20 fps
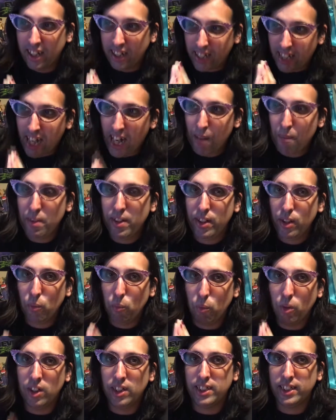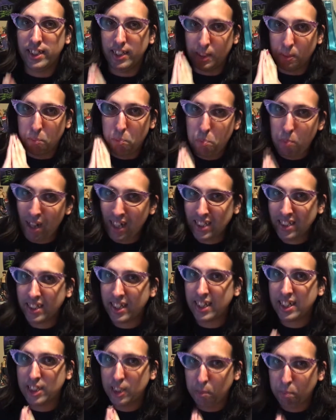Cabin in the Woods is best
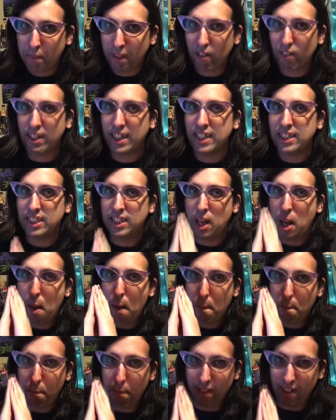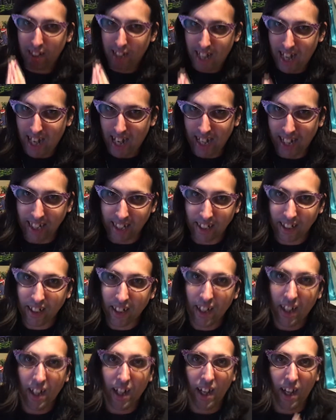experienced blind.
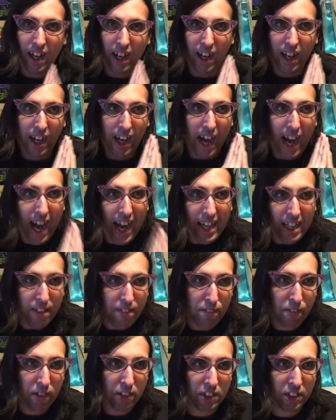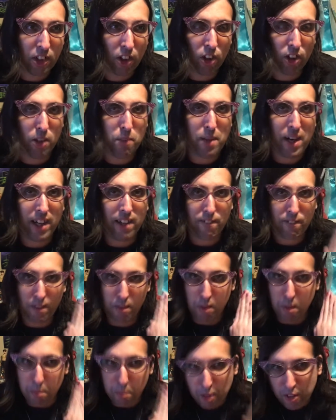I had first heard about it
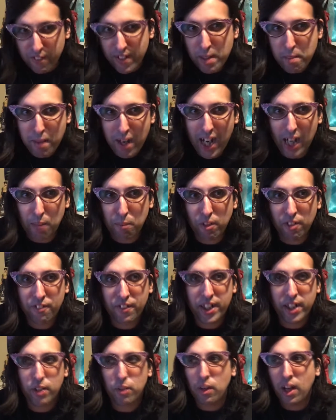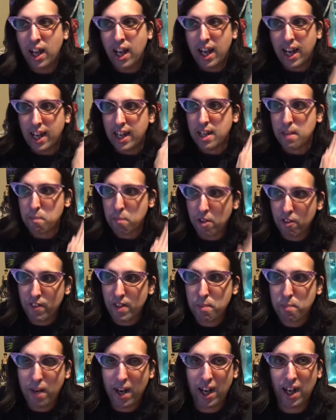from a Movie Bob review, and
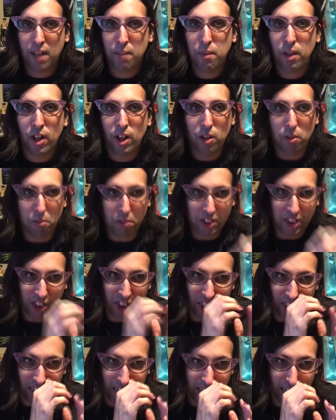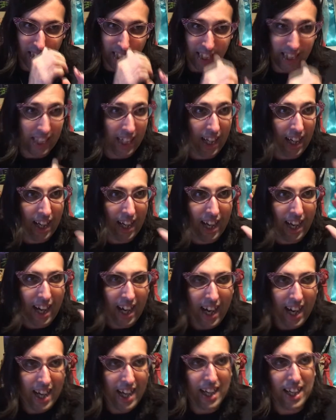Movie Bob was just like,
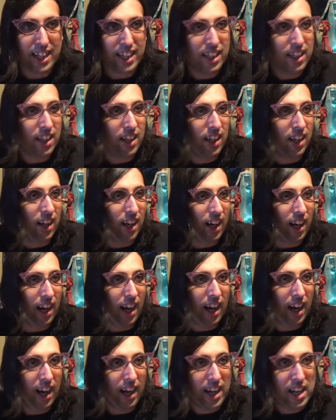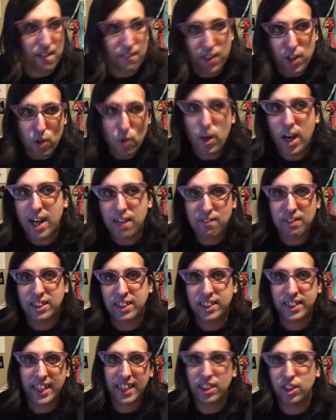hey, if you
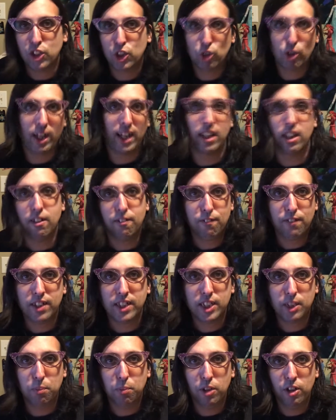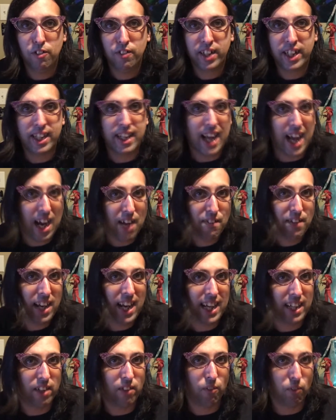haven't seen the trailer for this movie and haven't
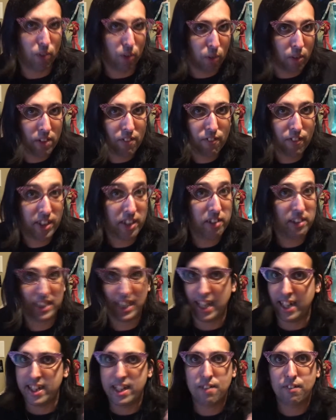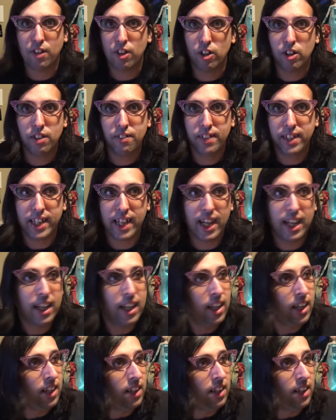had it ruined for you, because I had never heard of it yet,